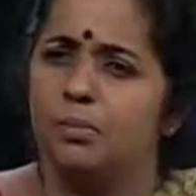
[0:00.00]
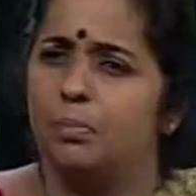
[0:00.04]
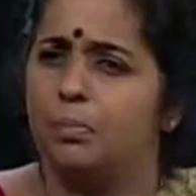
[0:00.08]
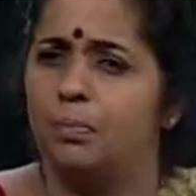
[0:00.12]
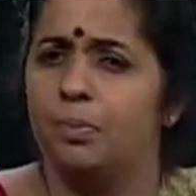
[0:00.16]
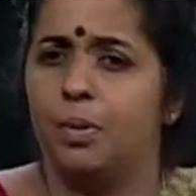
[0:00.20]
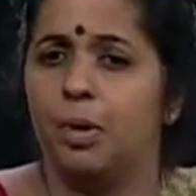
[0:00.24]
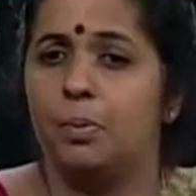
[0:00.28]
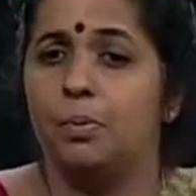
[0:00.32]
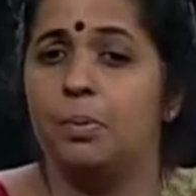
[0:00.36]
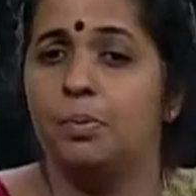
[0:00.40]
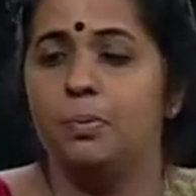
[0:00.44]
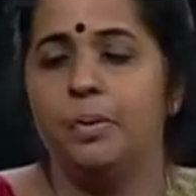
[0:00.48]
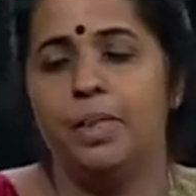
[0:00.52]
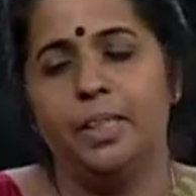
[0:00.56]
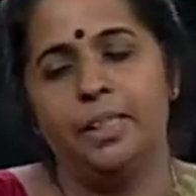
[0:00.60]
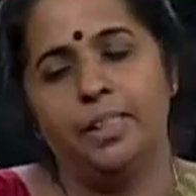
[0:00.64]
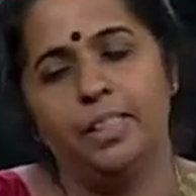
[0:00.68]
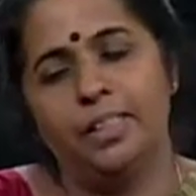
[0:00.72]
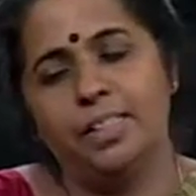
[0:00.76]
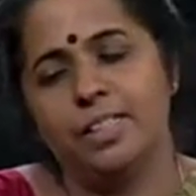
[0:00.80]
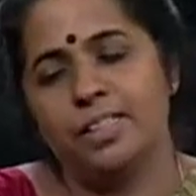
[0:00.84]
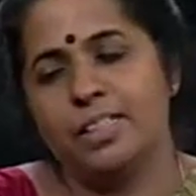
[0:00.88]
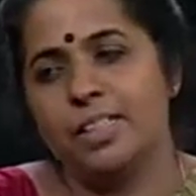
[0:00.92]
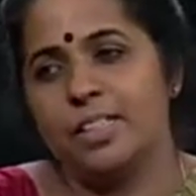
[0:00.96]
probably
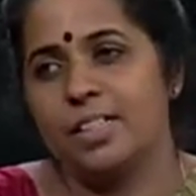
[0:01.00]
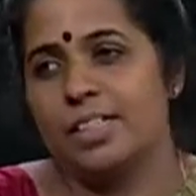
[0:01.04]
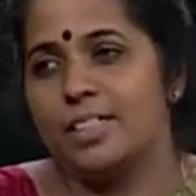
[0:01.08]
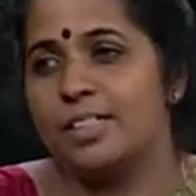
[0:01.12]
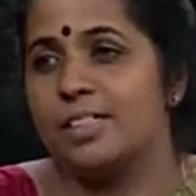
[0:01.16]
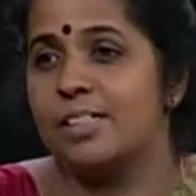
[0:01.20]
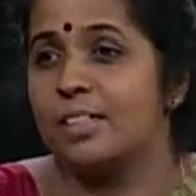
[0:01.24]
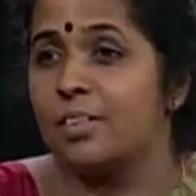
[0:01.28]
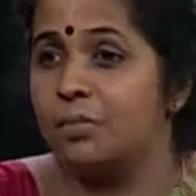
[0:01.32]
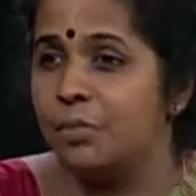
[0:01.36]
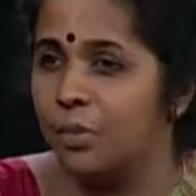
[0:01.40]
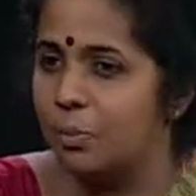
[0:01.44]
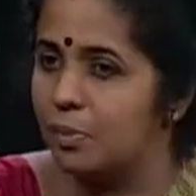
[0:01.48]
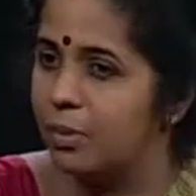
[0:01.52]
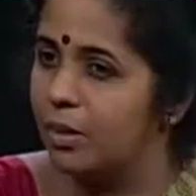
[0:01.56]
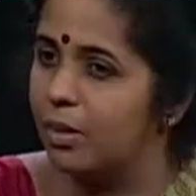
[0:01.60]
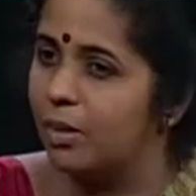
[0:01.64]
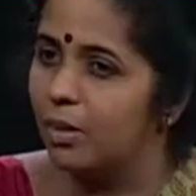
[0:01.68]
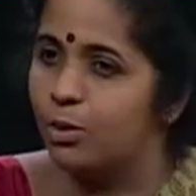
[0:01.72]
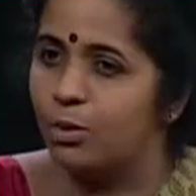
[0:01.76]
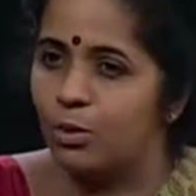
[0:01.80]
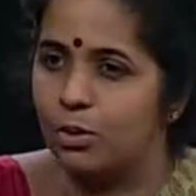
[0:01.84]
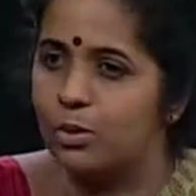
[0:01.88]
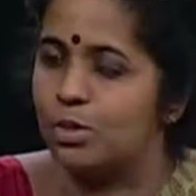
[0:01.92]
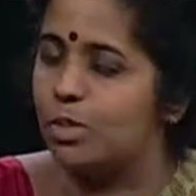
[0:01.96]
these days women
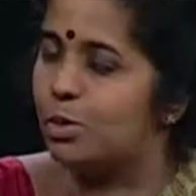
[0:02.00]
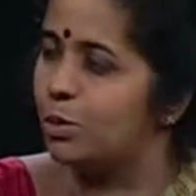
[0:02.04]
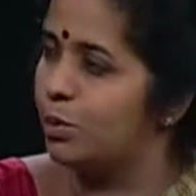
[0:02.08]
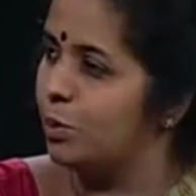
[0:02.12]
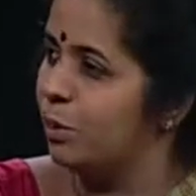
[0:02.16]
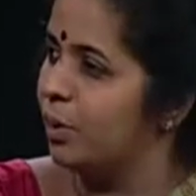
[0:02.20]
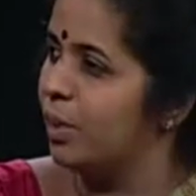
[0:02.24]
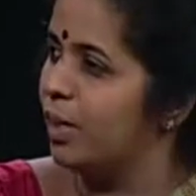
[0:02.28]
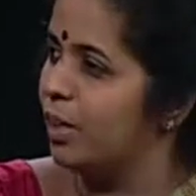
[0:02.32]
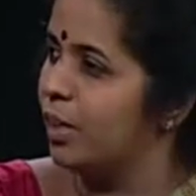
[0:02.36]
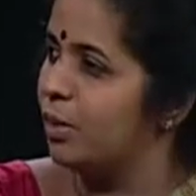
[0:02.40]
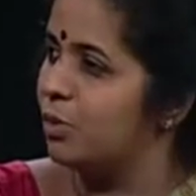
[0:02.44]
are also going